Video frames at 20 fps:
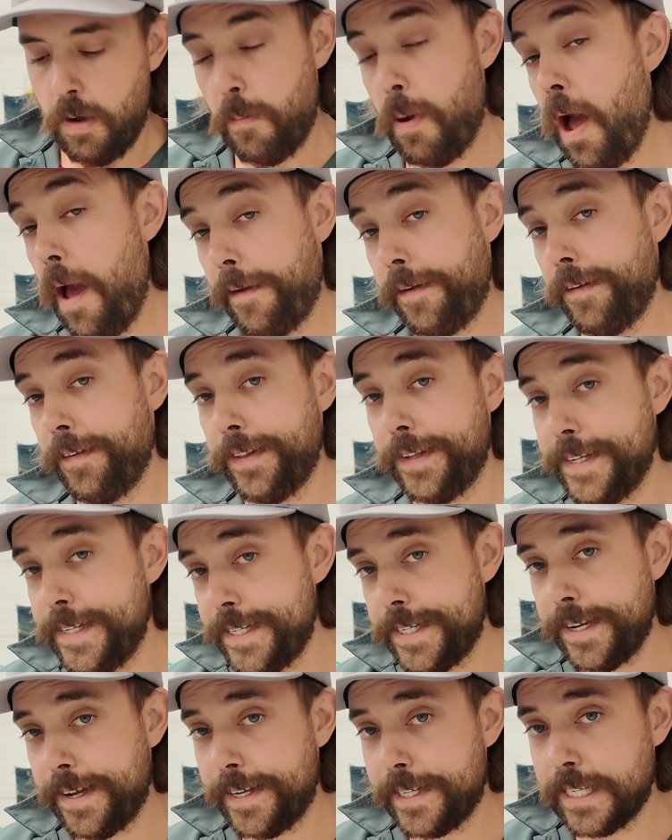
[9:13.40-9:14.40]
But on the
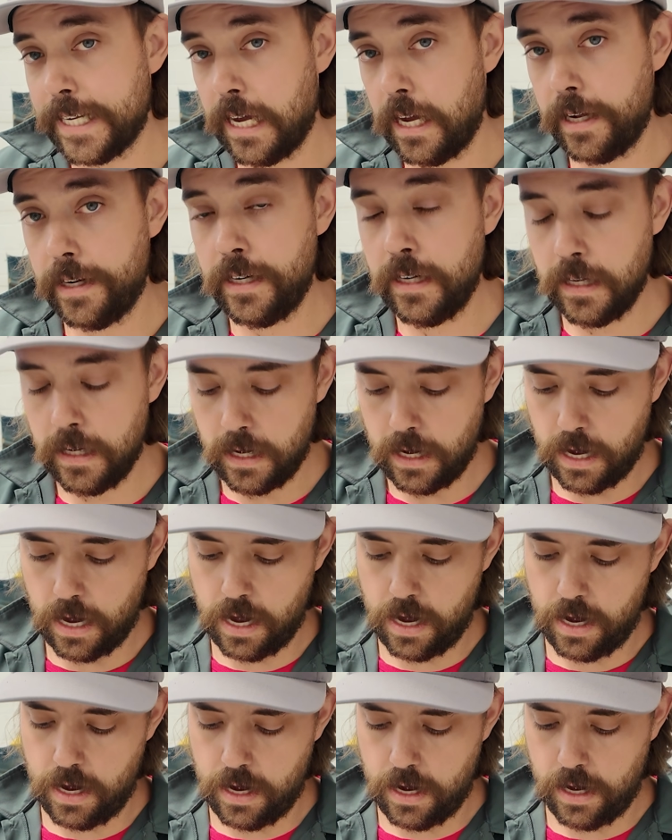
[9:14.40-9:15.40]
intake side,
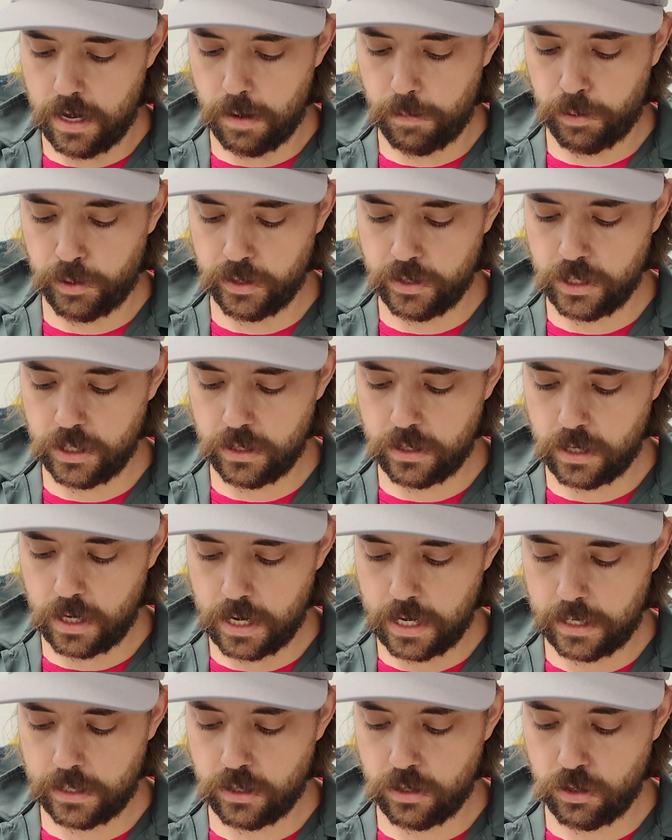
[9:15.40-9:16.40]
it puts us
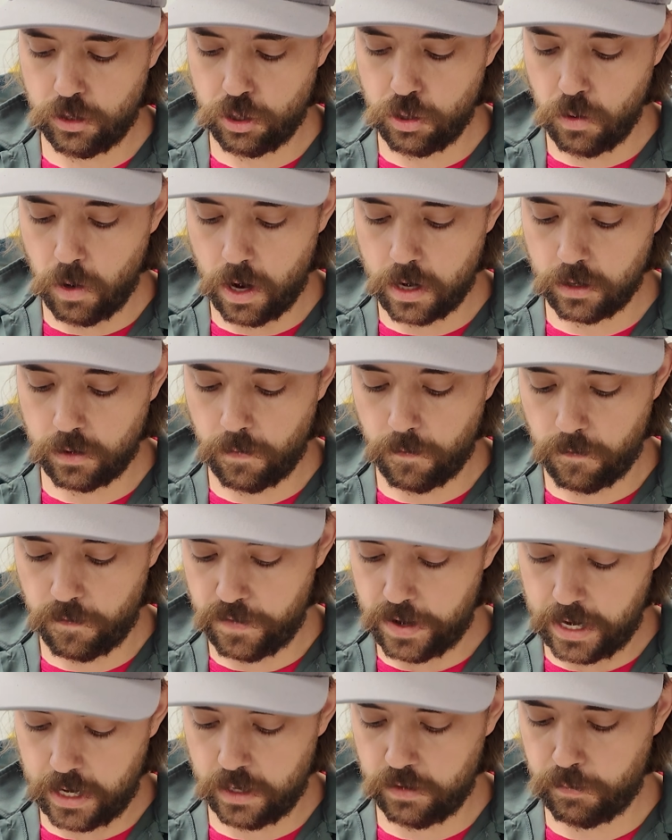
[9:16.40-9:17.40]
at
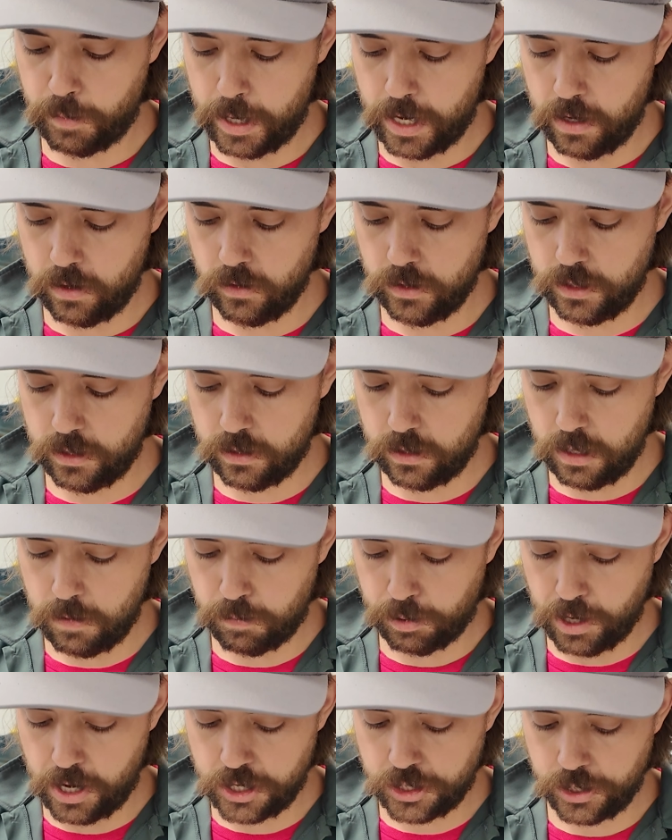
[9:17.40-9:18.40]
205 pounds of
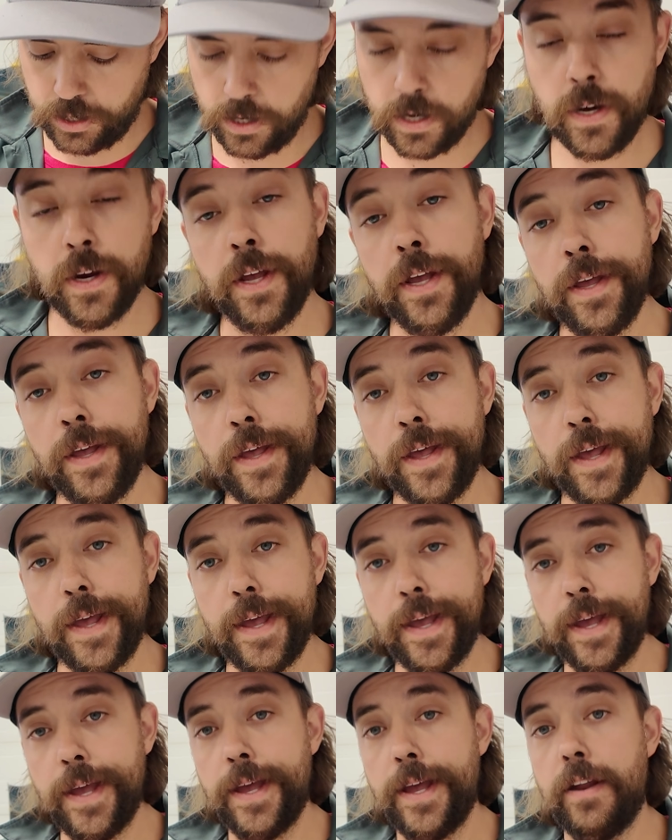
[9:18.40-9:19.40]
seat pressure
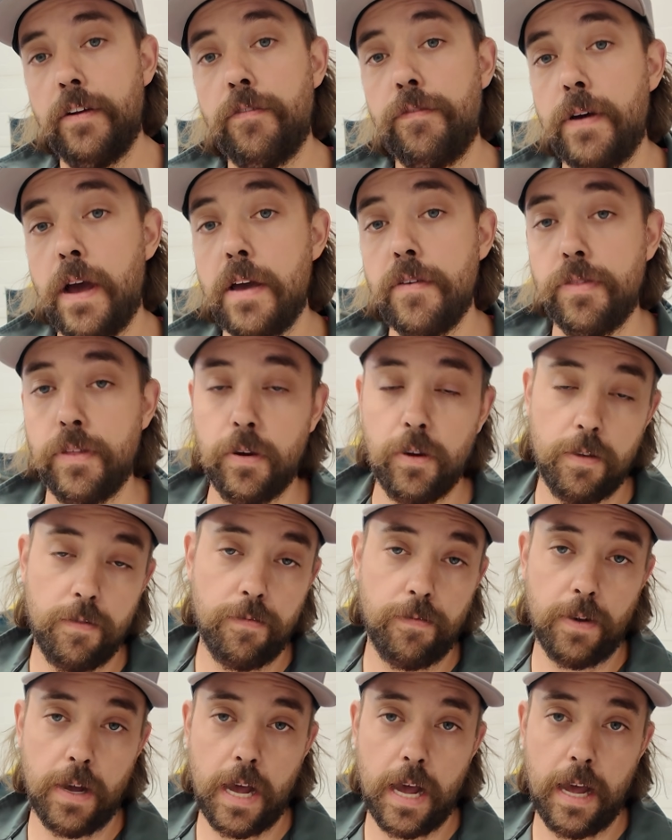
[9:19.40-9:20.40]
and
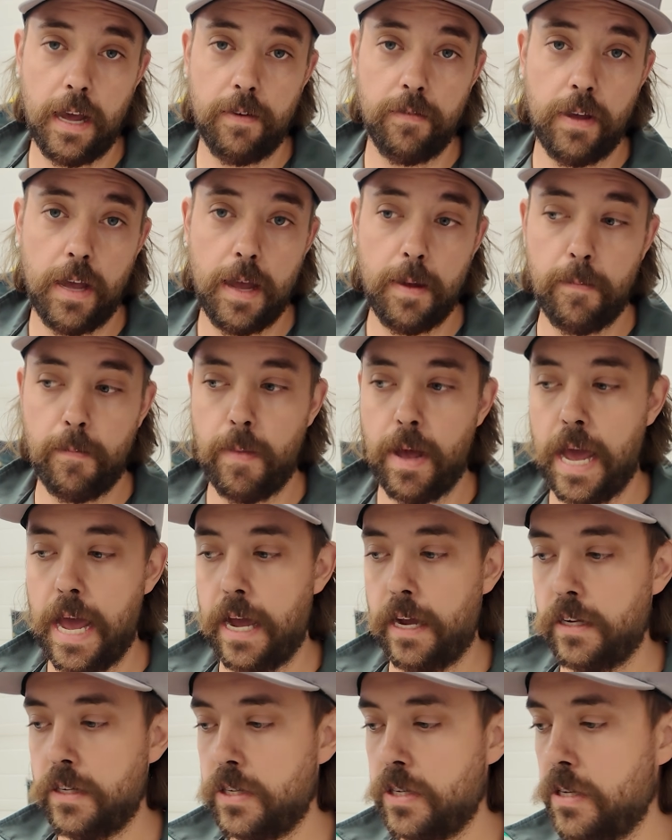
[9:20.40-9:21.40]
535 at
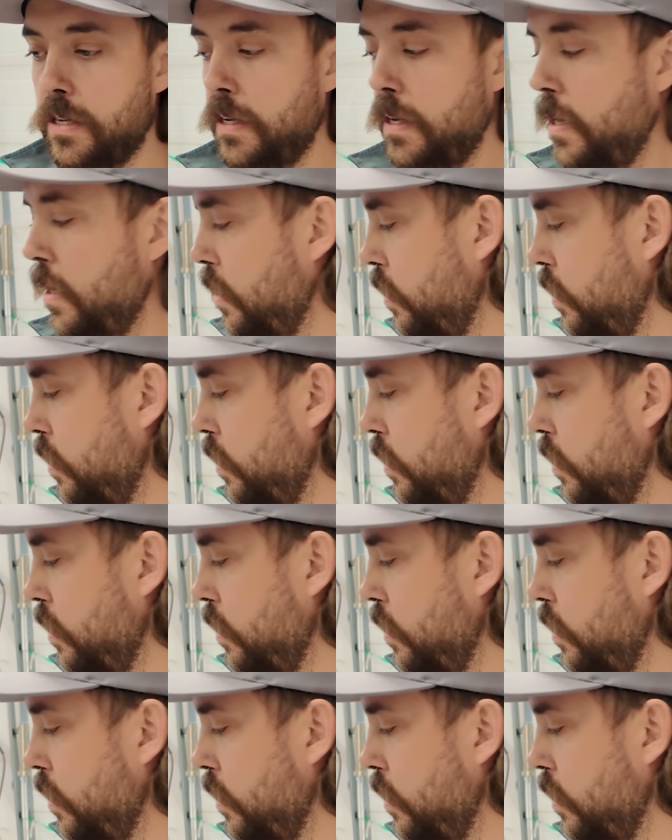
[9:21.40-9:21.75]
max.